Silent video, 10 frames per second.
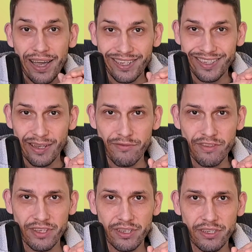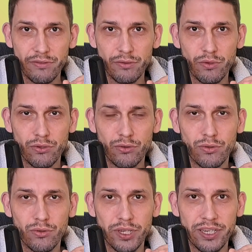something if you want to
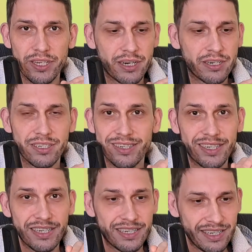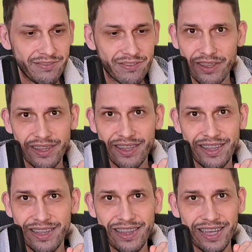create darkness. And even
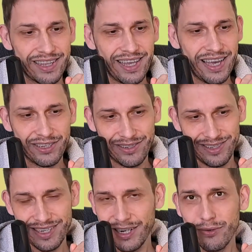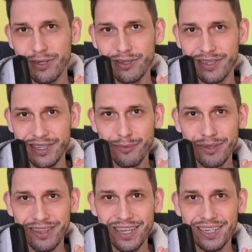like that, there will still be
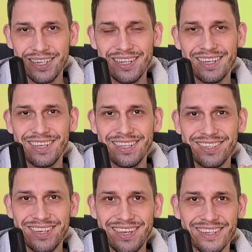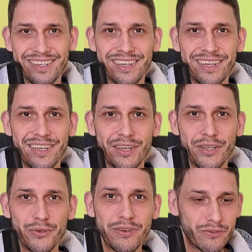light in it inside.
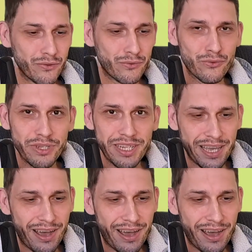You have to really